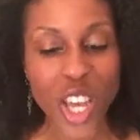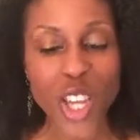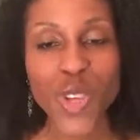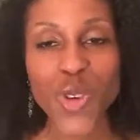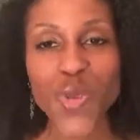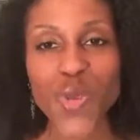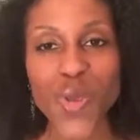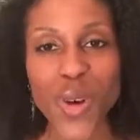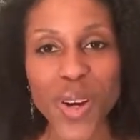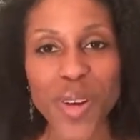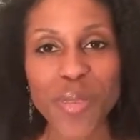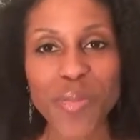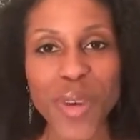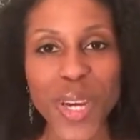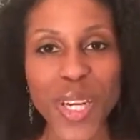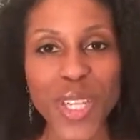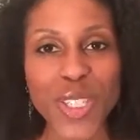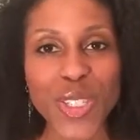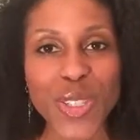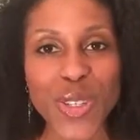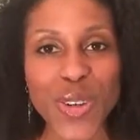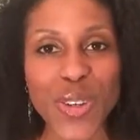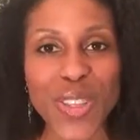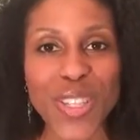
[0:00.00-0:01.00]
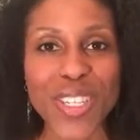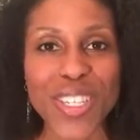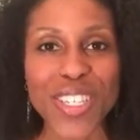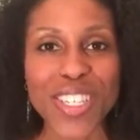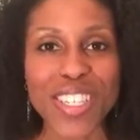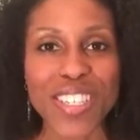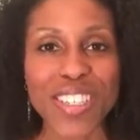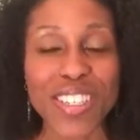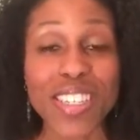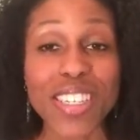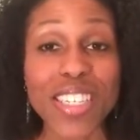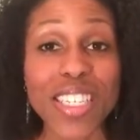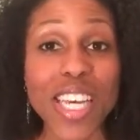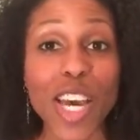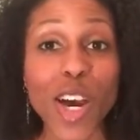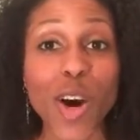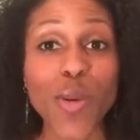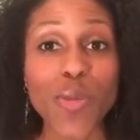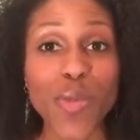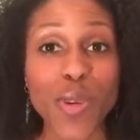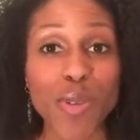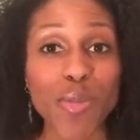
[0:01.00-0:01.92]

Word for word: you want to make sure that to tell